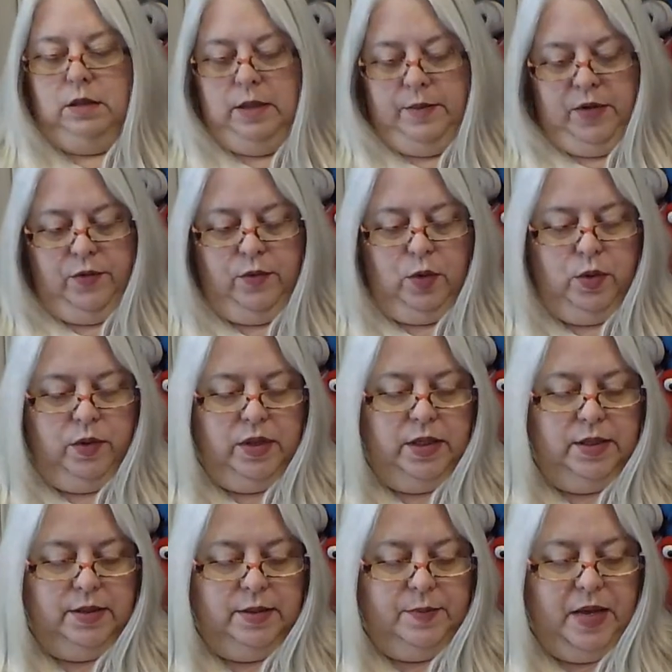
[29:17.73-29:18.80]
Let me roll
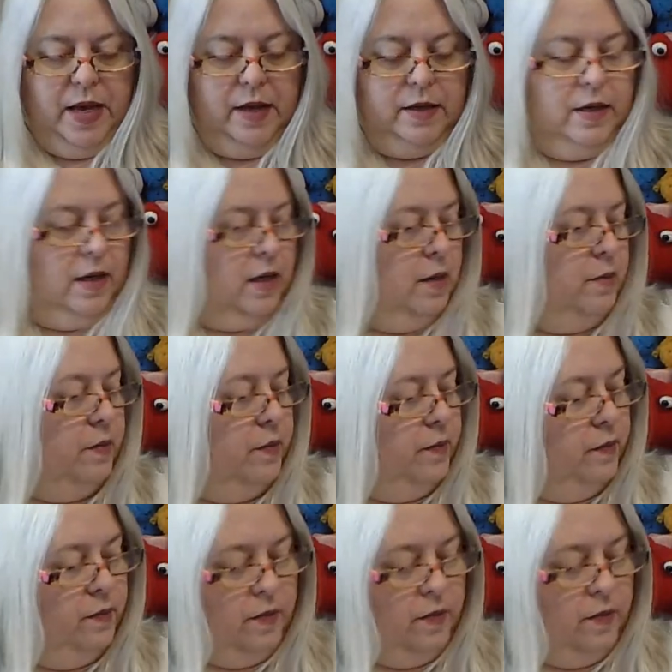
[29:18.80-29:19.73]
this back up.